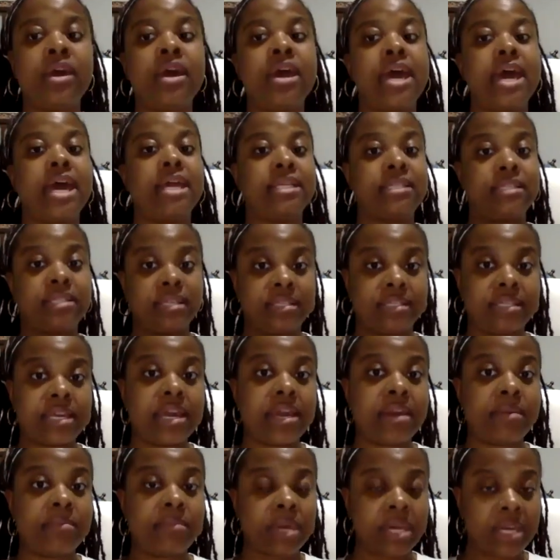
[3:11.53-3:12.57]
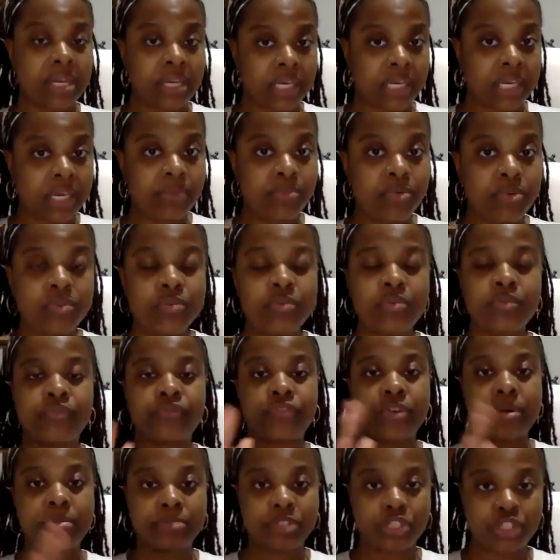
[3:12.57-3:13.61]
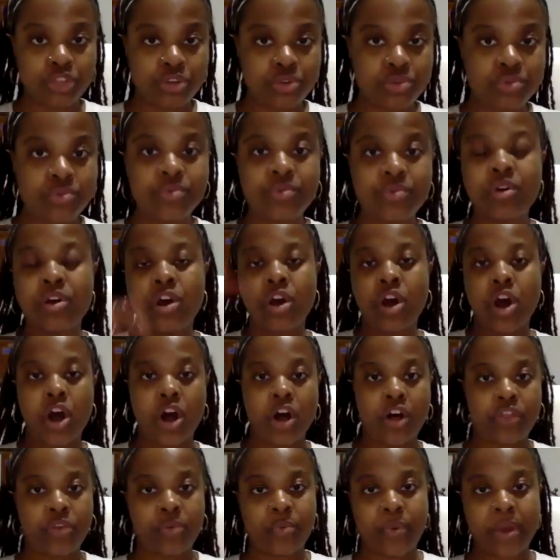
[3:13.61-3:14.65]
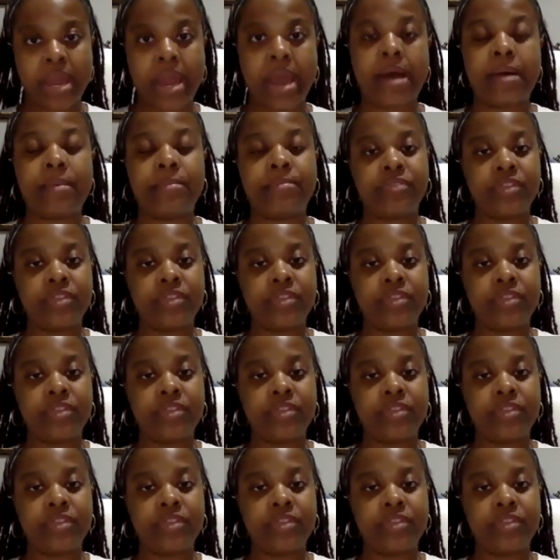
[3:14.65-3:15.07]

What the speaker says: And it's the same in Hebrew from 2 all the way up.